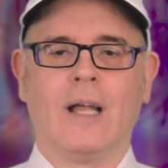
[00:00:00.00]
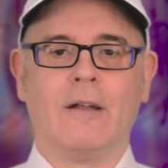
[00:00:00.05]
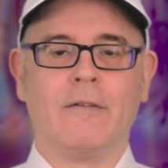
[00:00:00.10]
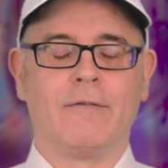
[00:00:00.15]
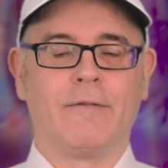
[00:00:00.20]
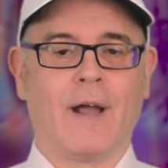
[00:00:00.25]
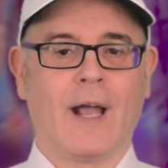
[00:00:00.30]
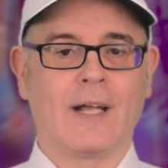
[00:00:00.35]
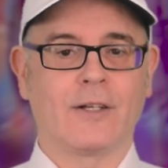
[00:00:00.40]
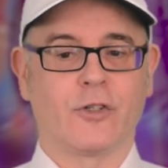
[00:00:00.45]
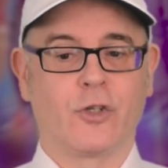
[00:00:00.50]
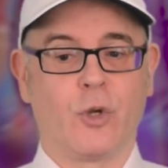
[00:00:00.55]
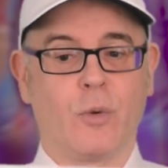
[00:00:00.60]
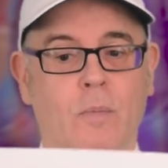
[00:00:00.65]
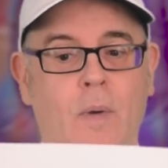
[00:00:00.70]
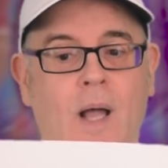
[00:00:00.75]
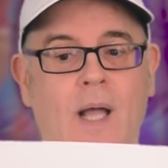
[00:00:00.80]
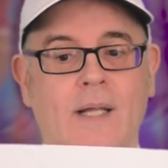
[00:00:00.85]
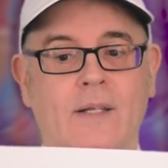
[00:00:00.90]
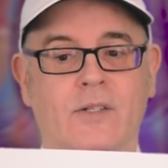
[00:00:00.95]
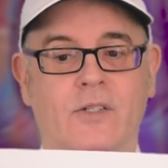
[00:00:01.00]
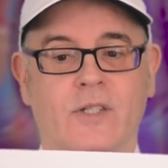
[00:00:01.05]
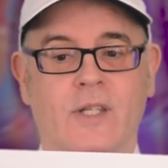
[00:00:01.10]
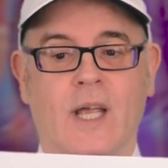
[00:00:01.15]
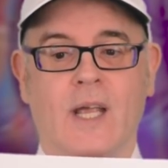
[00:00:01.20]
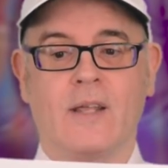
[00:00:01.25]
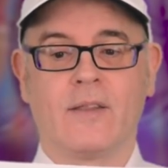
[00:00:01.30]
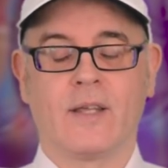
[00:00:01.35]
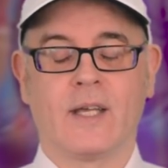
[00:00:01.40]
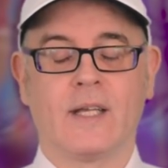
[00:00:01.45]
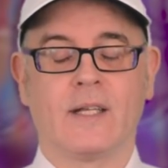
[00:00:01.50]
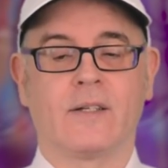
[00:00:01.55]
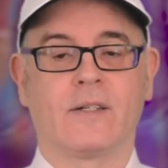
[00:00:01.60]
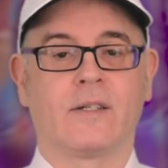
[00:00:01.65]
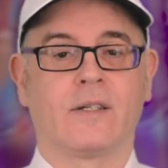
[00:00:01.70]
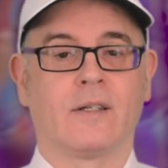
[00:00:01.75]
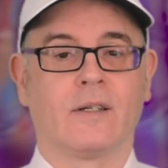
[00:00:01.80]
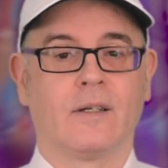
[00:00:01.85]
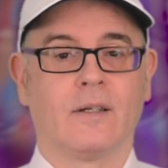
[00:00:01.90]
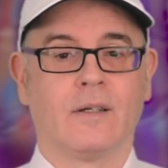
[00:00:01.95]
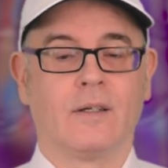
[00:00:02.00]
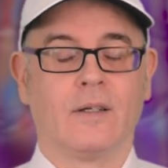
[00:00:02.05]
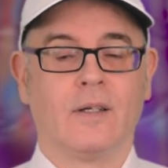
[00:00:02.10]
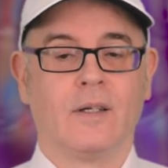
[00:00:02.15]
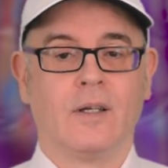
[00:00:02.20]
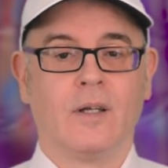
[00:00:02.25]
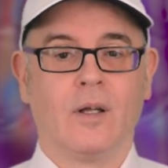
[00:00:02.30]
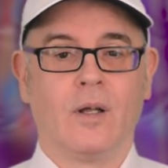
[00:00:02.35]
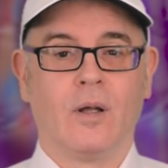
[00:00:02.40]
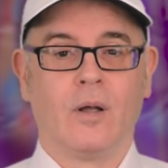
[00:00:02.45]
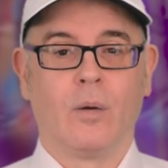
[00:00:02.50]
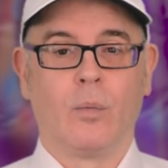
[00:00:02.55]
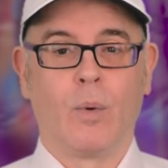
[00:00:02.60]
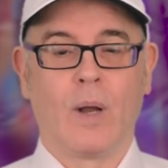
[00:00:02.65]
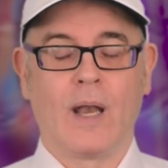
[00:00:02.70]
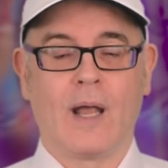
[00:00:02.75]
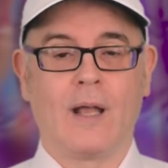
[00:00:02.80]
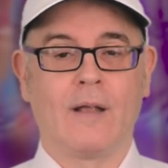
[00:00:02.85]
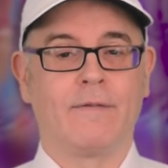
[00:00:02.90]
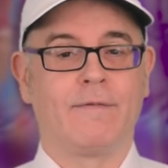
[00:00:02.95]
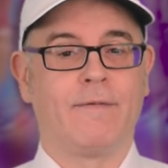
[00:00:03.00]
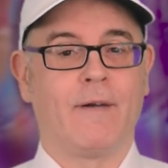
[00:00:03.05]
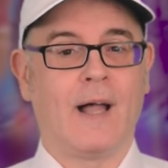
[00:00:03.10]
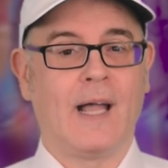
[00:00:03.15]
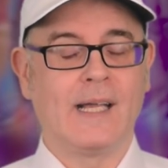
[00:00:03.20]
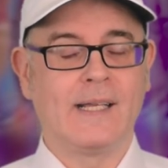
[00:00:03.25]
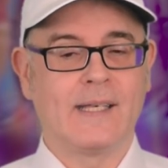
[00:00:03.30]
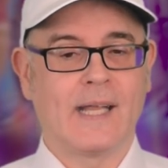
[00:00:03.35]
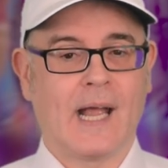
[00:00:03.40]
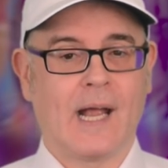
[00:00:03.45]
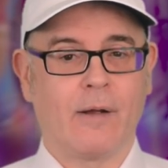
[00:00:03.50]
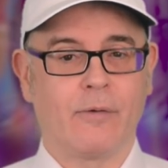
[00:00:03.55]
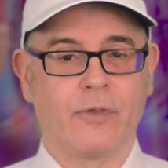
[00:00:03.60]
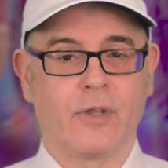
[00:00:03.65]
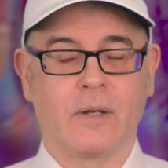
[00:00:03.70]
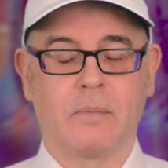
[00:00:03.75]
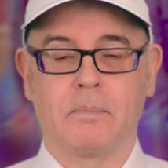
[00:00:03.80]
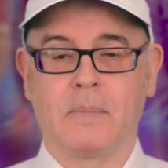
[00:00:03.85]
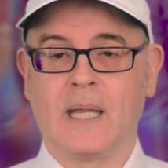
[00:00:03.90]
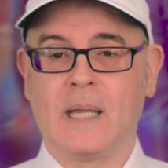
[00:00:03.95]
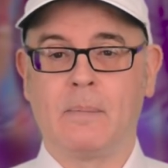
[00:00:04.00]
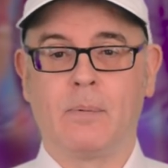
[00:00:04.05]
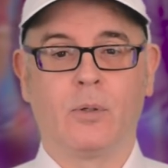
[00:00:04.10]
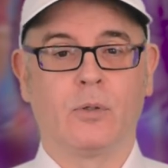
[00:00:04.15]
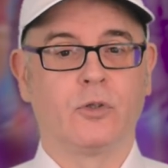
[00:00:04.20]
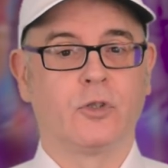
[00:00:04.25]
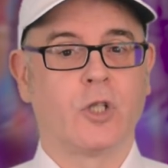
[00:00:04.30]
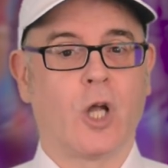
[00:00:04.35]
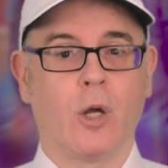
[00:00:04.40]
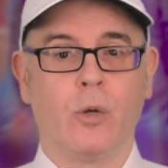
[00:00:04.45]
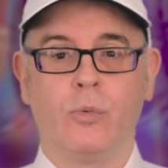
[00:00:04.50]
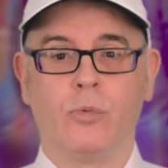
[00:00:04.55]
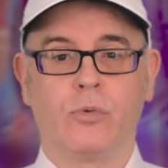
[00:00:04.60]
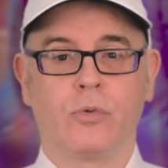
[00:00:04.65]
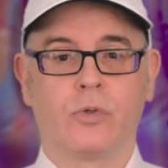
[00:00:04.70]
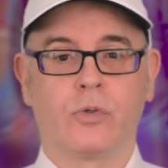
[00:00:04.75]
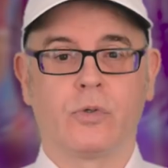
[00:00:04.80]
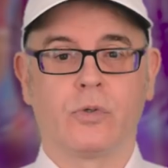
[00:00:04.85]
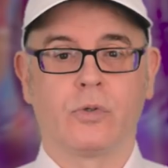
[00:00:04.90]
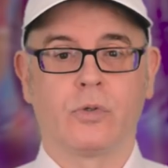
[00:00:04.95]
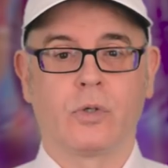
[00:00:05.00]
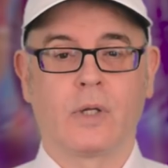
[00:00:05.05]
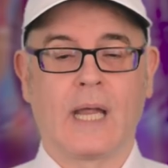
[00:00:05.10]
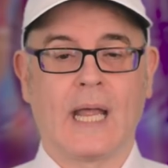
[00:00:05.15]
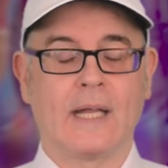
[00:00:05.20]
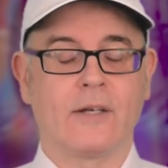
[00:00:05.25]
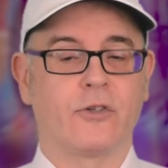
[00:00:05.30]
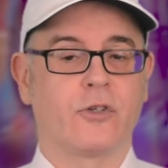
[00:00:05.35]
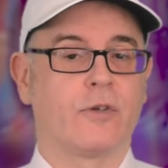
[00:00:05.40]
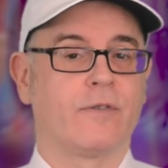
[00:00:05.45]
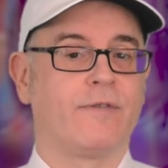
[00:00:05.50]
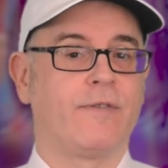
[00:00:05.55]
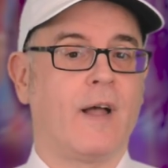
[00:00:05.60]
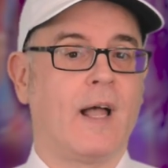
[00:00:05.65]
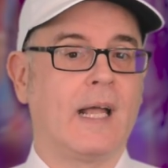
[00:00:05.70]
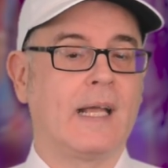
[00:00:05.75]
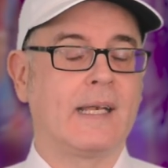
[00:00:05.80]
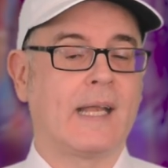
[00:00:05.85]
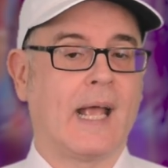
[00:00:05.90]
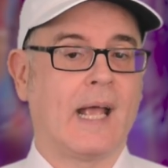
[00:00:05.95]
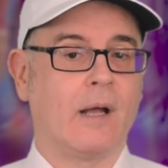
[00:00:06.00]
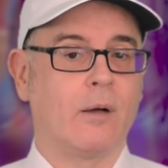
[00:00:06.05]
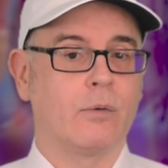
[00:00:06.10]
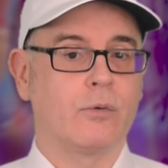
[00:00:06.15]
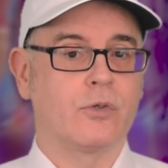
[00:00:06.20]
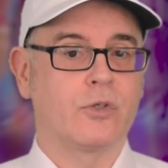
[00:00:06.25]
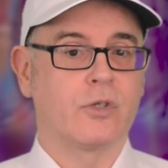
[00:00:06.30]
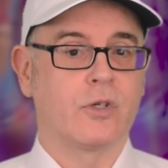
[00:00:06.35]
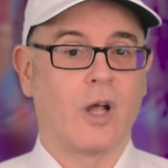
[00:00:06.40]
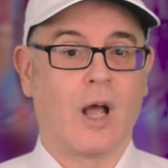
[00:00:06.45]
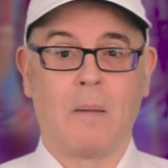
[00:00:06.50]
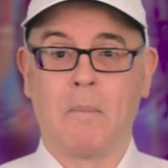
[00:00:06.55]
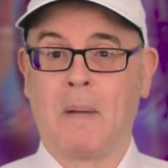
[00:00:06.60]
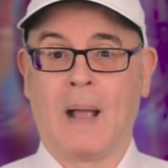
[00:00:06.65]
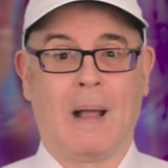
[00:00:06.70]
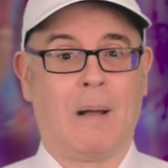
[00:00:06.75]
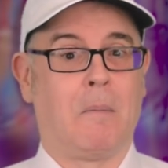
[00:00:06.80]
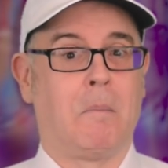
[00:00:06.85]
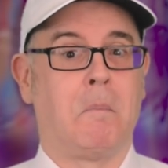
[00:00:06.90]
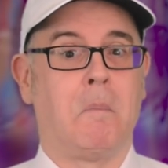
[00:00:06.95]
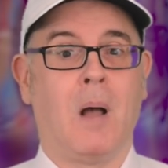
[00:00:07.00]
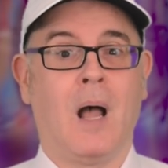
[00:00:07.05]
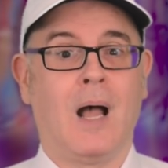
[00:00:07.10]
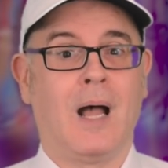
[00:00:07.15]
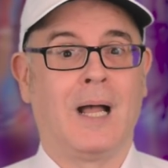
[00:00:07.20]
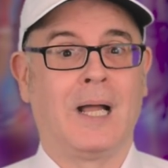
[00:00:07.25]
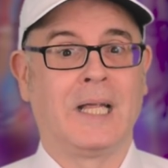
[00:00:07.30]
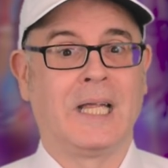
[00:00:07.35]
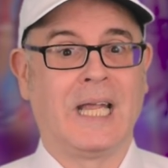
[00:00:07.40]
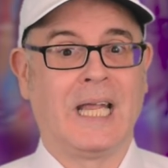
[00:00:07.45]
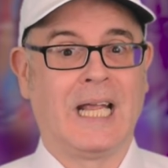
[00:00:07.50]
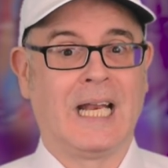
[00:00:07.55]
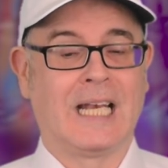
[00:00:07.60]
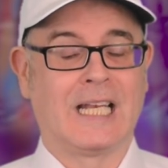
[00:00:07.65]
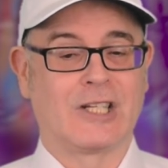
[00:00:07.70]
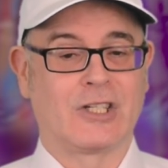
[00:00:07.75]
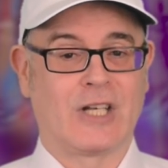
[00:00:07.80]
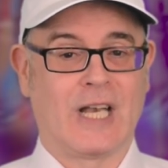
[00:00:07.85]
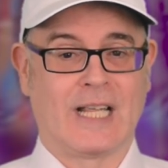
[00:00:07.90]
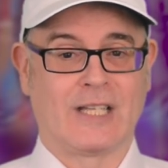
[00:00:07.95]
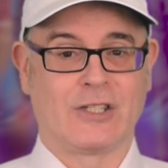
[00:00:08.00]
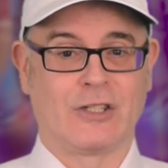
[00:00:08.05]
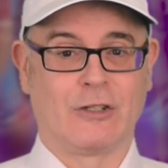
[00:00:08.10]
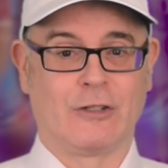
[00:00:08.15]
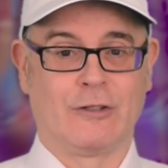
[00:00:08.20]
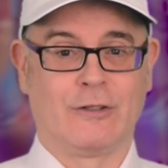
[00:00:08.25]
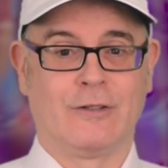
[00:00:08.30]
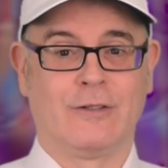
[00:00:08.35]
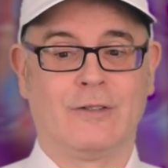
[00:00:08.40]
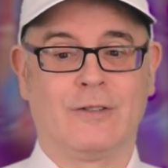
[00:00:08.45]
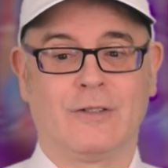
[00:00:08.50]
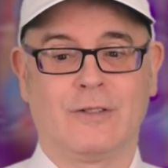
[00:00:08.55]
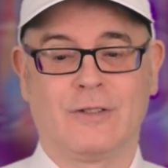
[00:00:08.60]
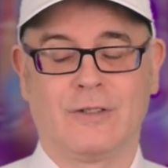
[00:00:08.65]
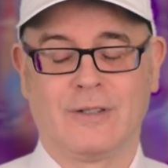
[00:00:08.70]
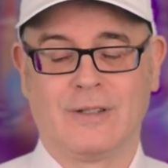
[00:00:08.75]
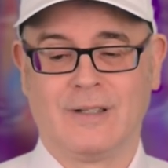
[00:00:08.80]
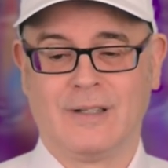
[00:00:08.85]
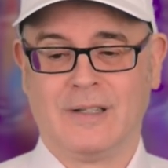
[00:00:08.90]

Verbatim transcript: In fact, you might say that when I find out that people don't get to find out about my English lessons,